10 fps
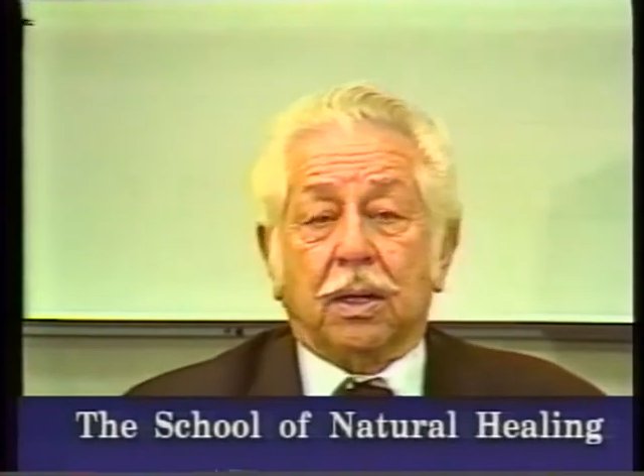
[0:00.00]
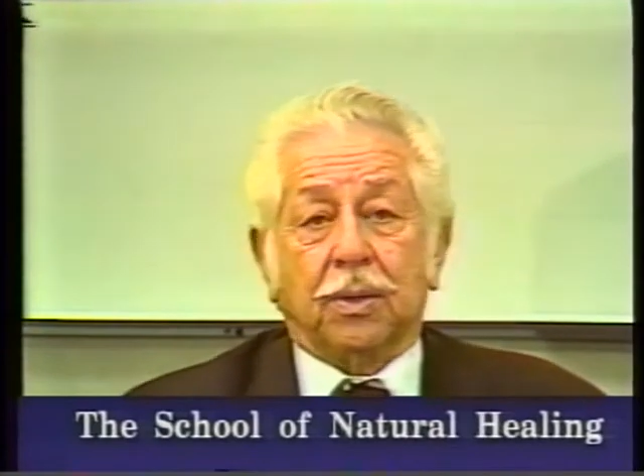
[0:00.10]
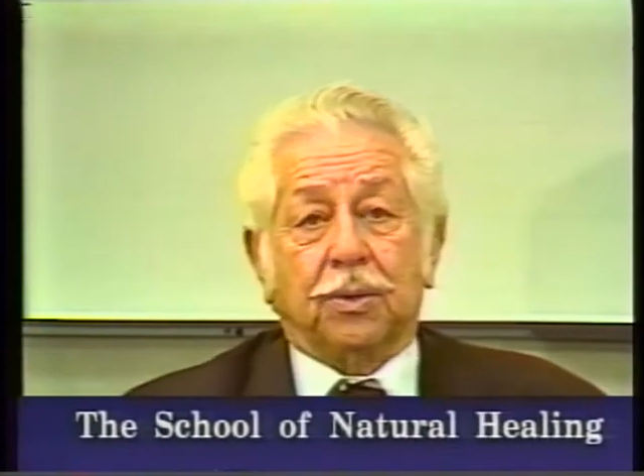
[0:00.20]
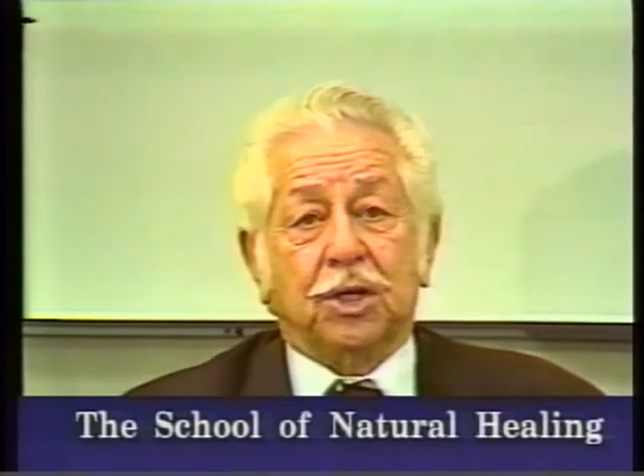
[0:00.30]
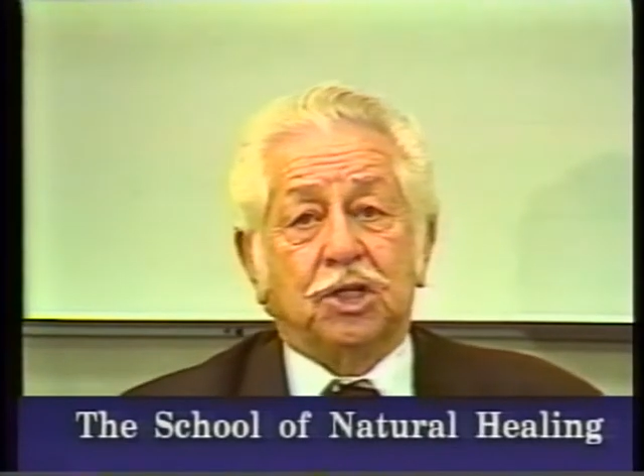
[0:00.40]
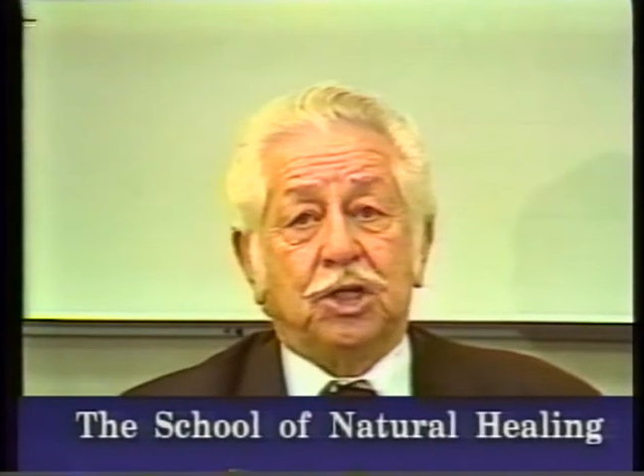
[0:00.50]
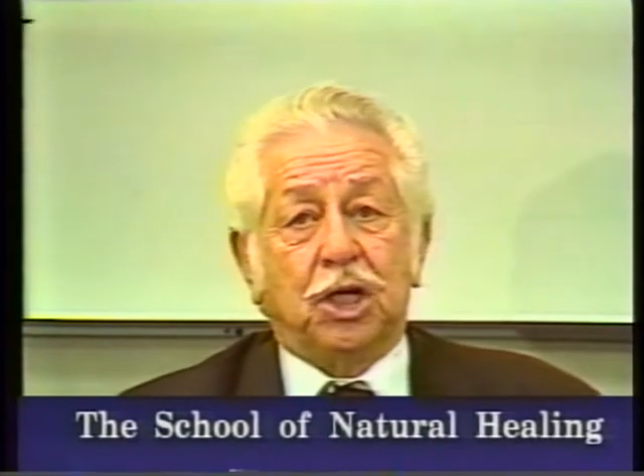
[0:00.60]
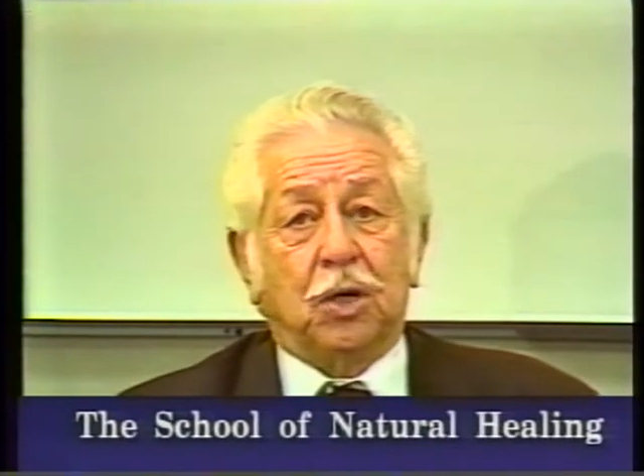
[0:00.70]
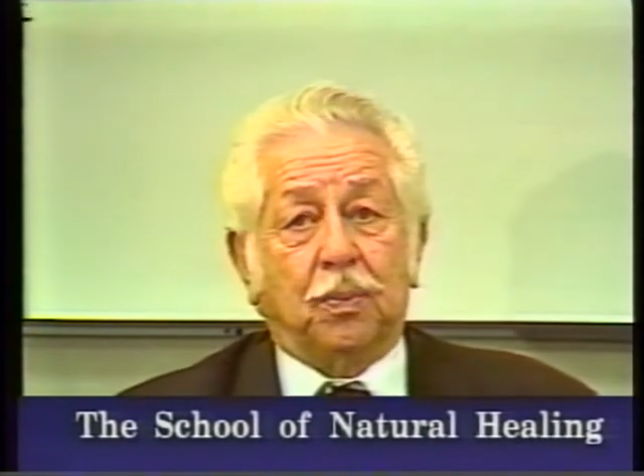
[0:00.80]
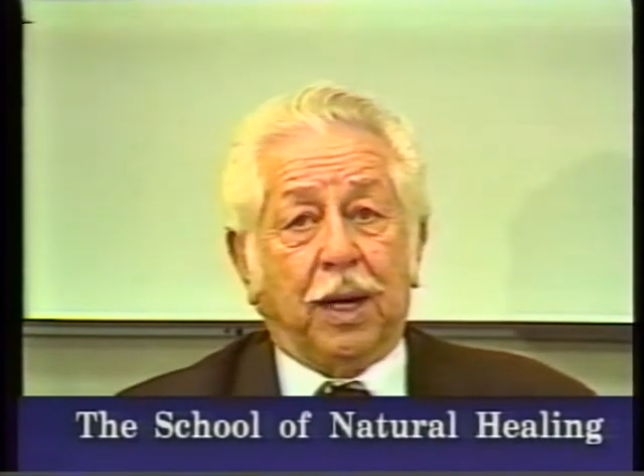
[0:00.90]
This
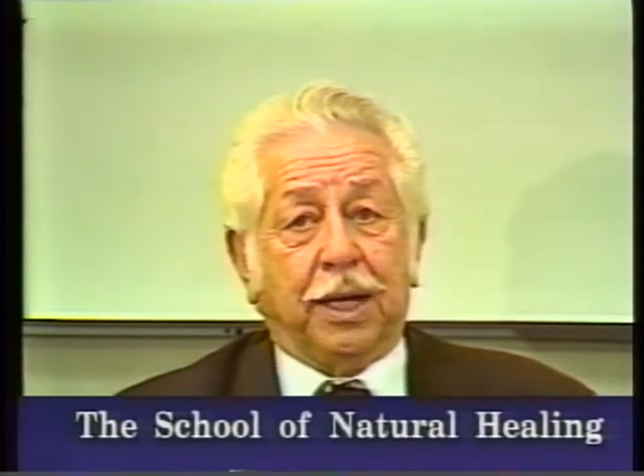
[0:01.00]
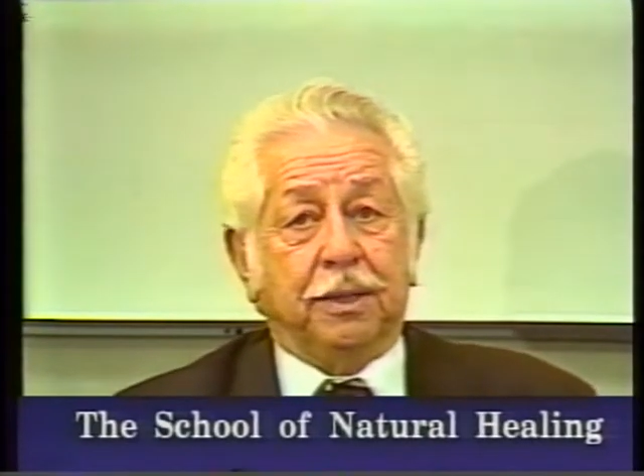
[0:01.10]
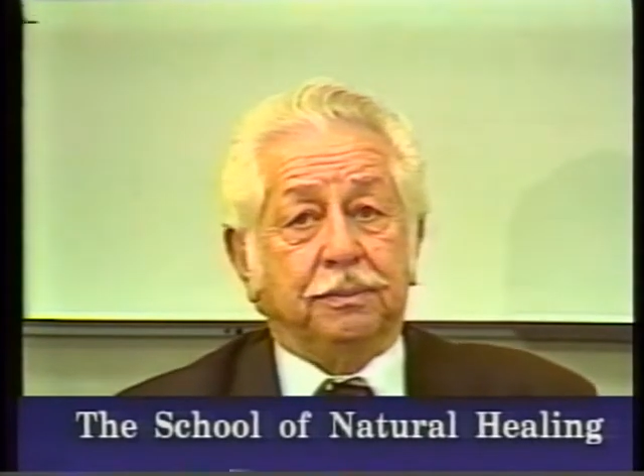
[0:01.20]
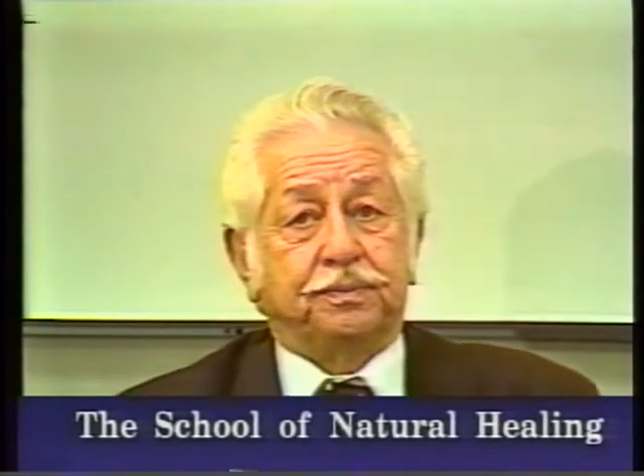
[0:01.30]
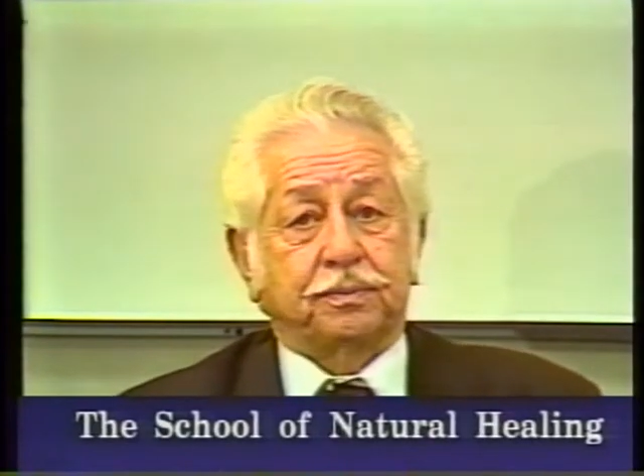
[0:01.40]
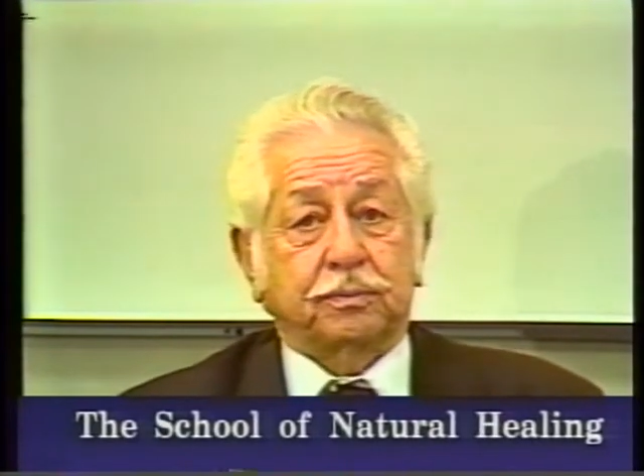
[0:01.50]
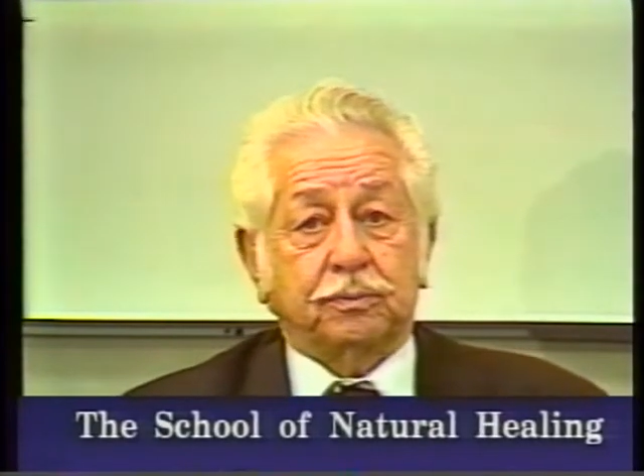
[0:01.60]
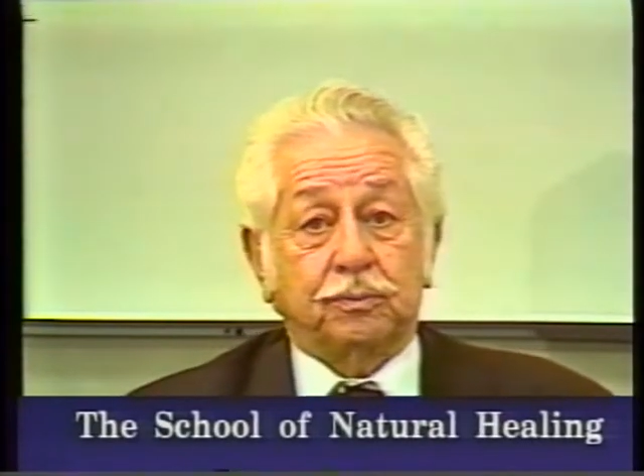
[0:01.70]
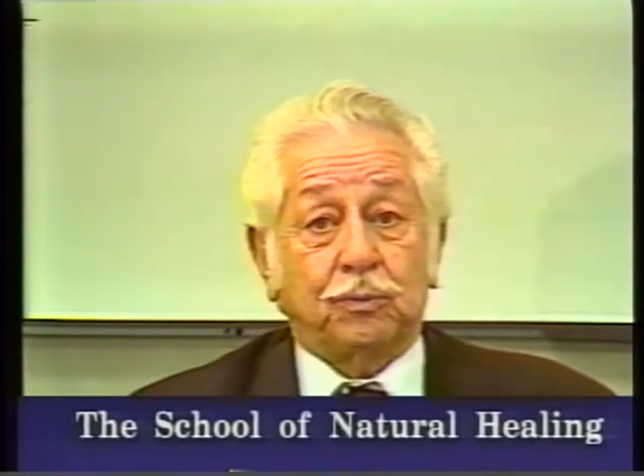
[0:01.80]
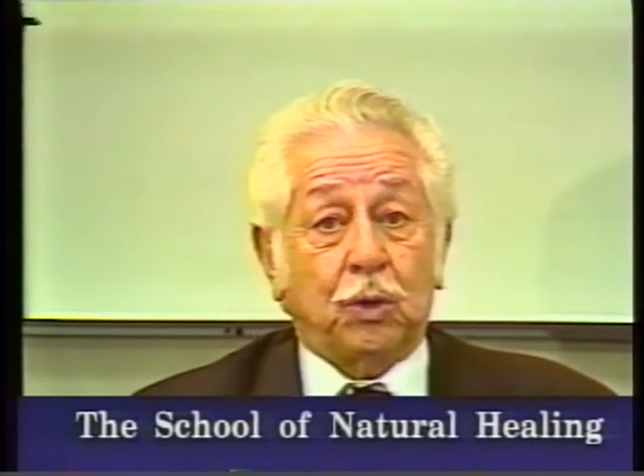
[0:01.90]
year bud,
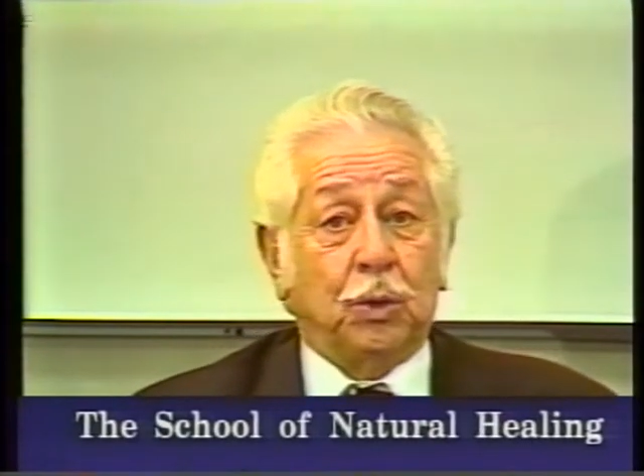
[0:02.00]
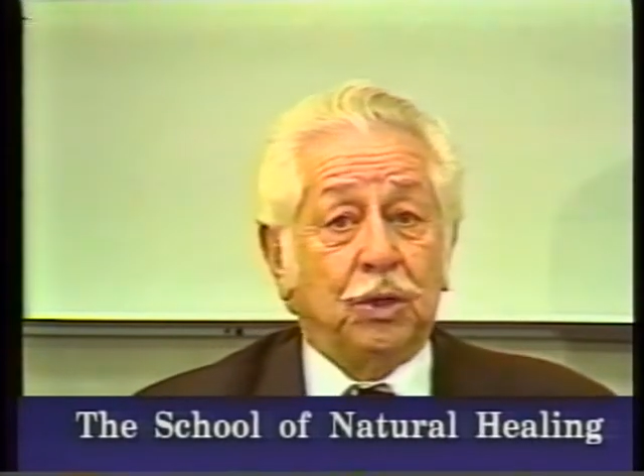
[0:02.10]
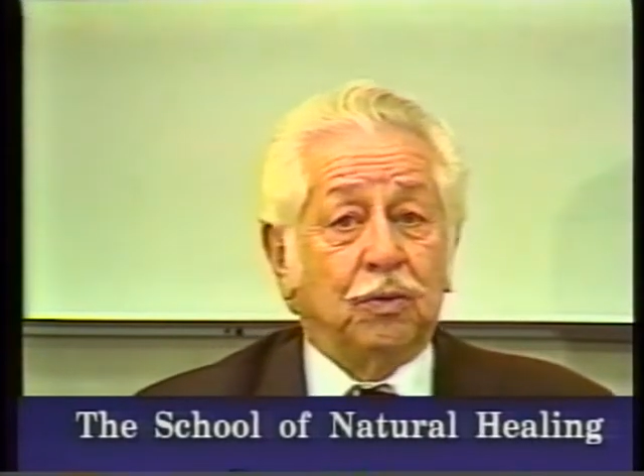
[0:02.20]
when